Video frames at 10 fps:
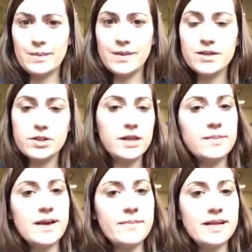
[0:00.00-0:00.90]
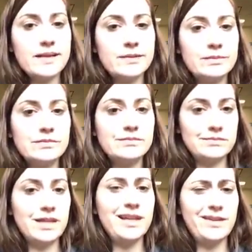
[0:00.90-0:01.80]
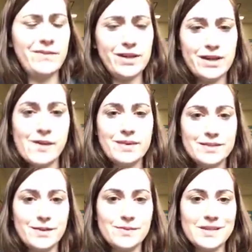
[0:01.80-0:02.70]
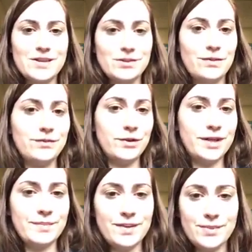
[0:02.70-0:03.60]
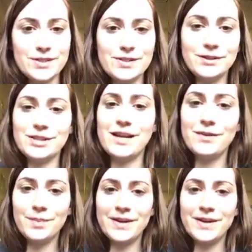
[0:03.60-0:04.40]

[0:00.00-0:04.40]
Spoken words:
I'm not sure about I need to figure out my scope schedule for my personal channel,